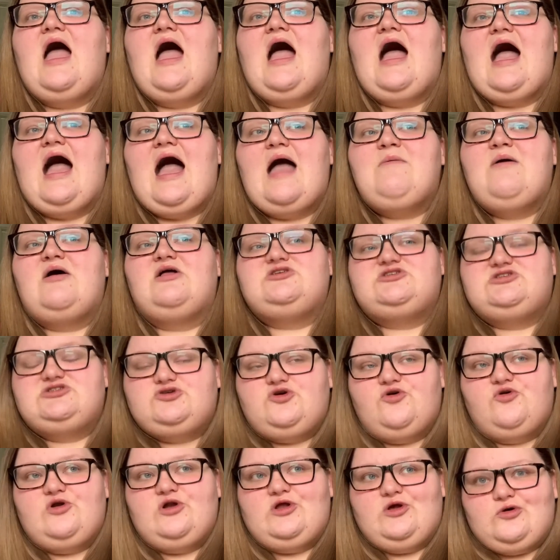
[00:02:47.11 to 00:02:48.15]
I'm actually
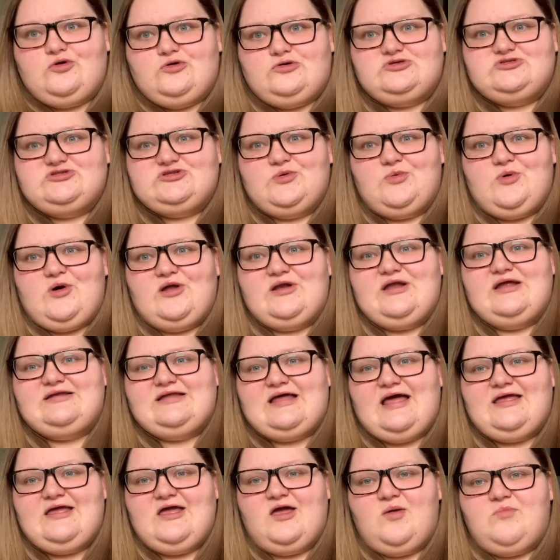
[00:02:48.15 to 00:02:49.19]
currently also on a
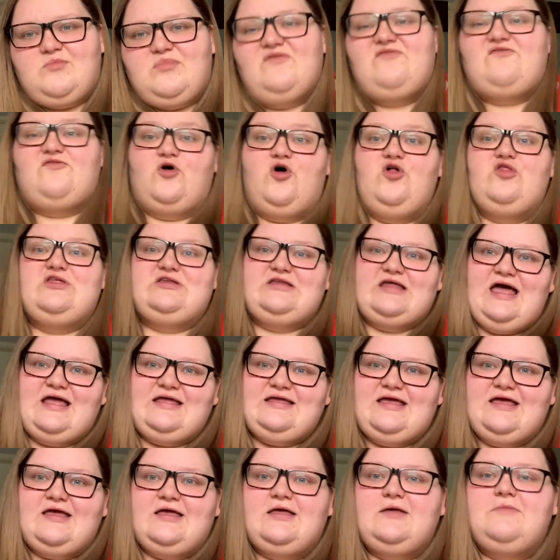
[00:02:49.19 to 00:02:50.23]
diet before the
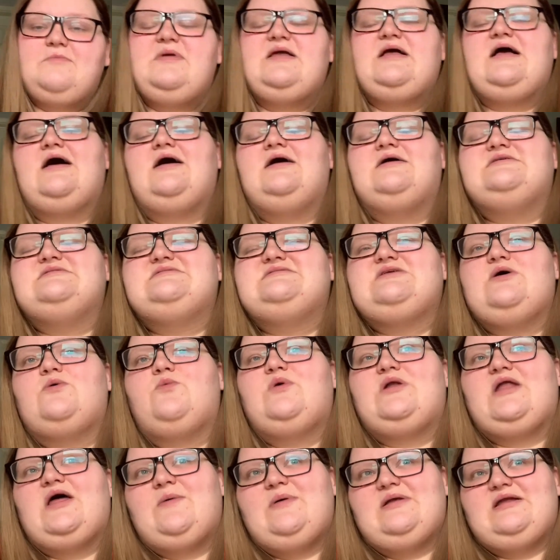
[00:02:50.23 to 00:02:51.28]
diet, because
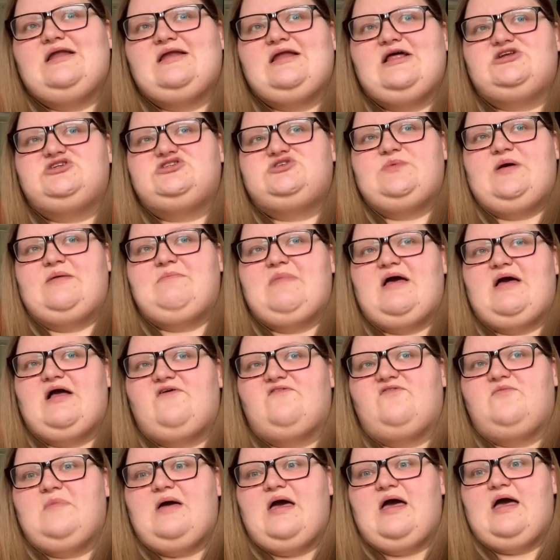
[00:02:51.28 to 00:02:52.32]
when I went and actually went back
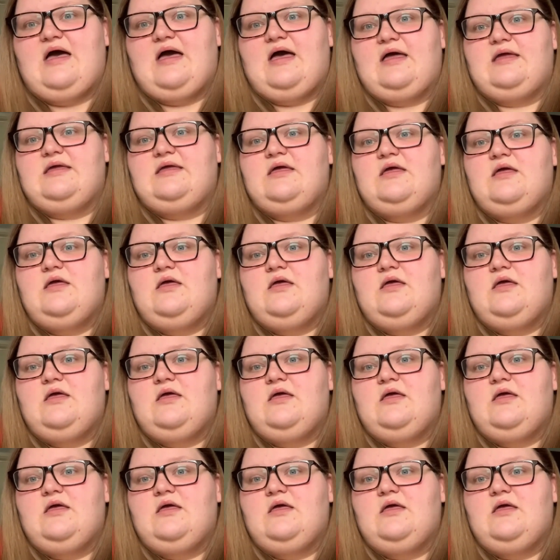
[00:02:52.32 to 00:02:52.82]
for my,